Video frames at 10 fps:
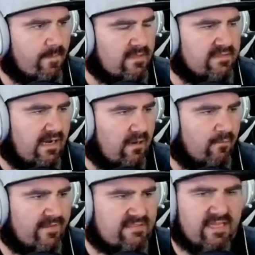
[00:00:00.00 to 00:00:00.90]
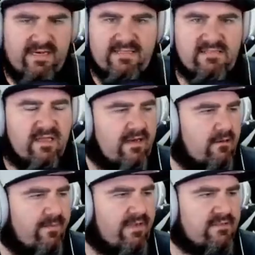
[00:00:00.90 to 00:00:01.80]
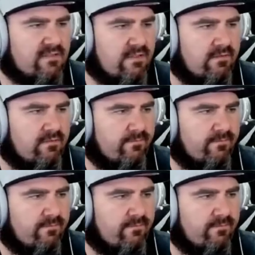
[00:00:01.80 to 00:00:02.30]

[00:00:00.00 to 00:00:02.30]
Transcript: So I lower the settings a little bit, so